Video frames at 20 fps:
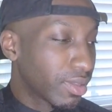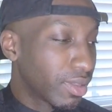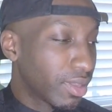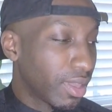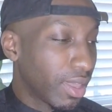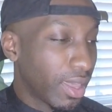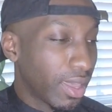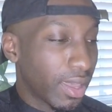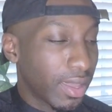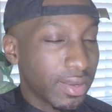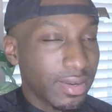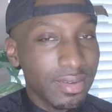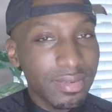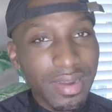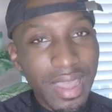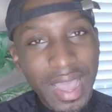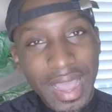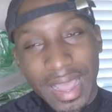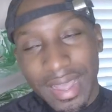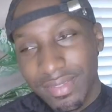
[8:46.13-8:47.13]

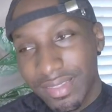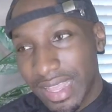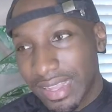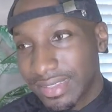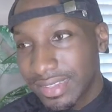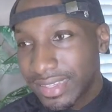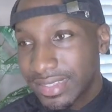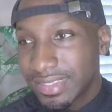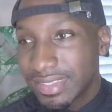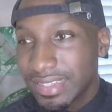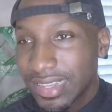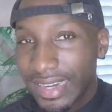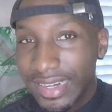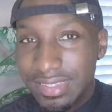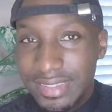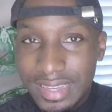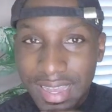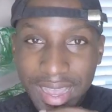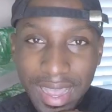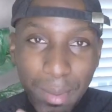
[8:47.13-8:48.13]
and this is at the
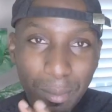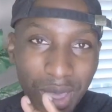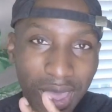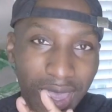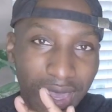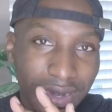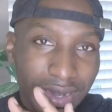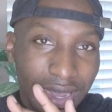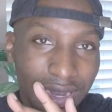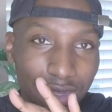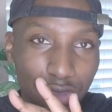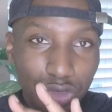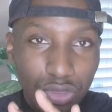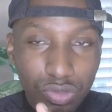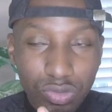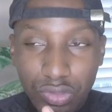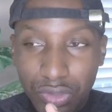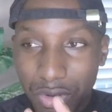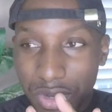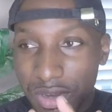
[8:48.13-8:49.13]
time I had like
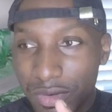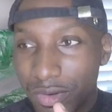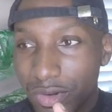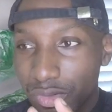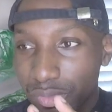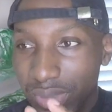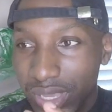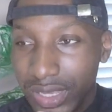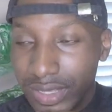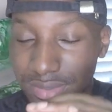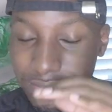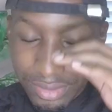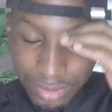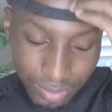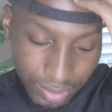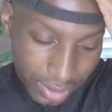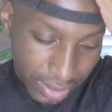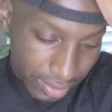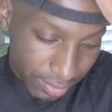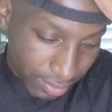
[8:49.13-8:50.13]
3 roommates or
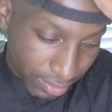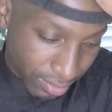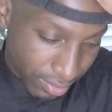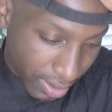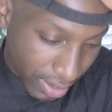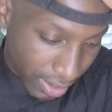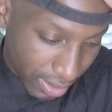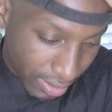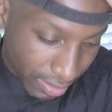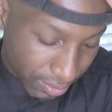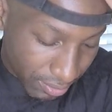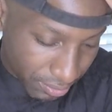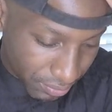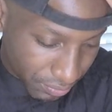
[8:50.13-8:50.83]
whatever, right?